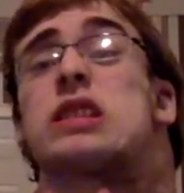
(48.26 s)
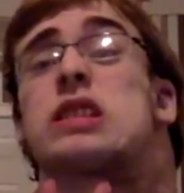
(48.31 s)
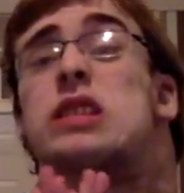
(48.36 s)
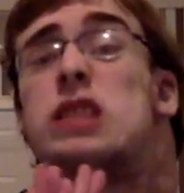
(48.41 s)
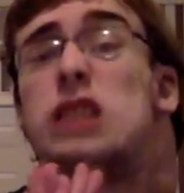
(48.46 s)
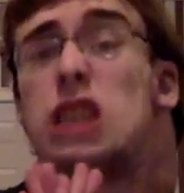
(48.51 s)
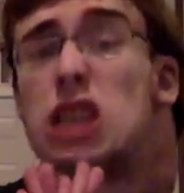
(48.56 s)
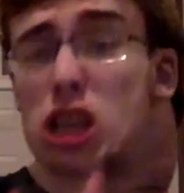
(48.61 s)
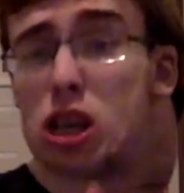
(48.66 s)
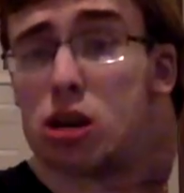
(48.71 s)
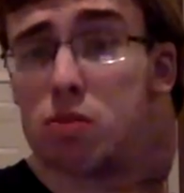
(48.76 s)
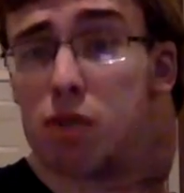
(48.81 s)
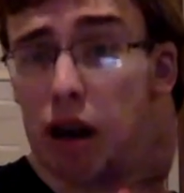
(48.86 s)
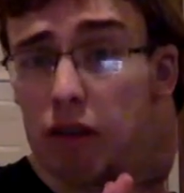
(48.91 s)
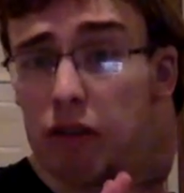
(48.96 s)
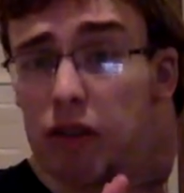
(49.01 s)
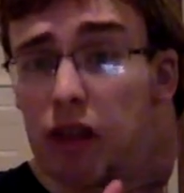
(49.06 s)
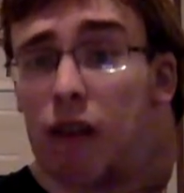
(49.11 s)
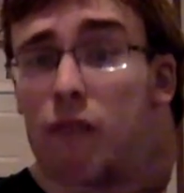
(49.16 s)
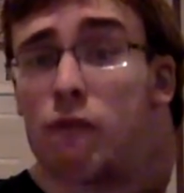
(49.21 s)
Think
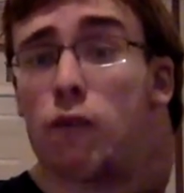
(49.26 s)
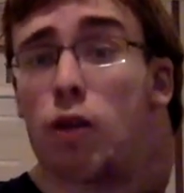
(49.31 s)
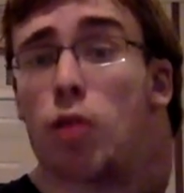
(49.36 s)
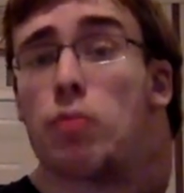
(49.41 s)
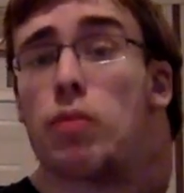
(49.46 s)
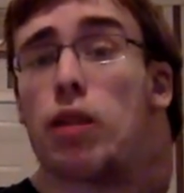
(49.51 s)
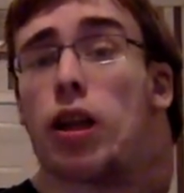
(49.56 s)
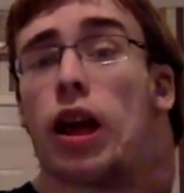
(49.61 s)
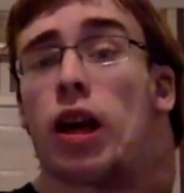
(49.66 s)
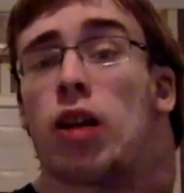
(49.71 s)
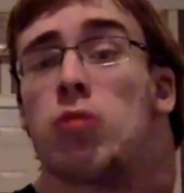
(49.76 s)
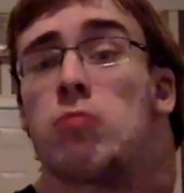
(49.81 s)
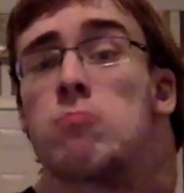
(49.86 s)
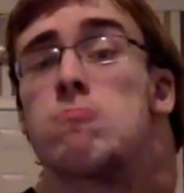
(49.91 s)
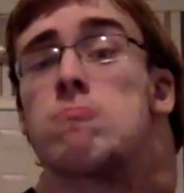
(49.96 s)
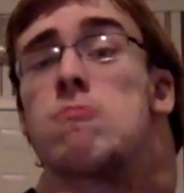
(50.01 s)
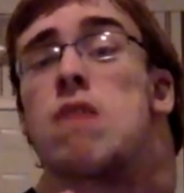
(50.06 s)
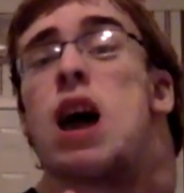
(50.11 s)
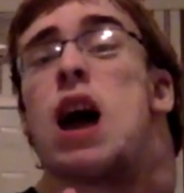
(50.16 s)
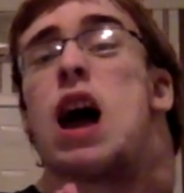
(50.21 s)
about that for a minute.
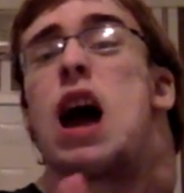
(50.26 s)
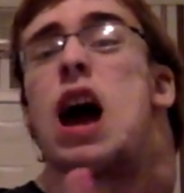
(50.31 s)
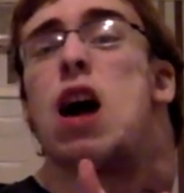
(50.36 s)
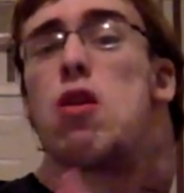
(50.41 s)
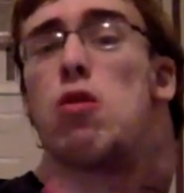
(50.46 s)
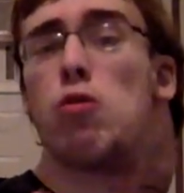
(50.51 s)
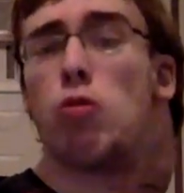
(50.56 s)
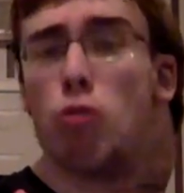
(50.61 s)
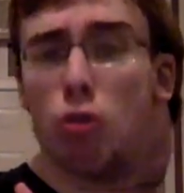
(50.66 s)
How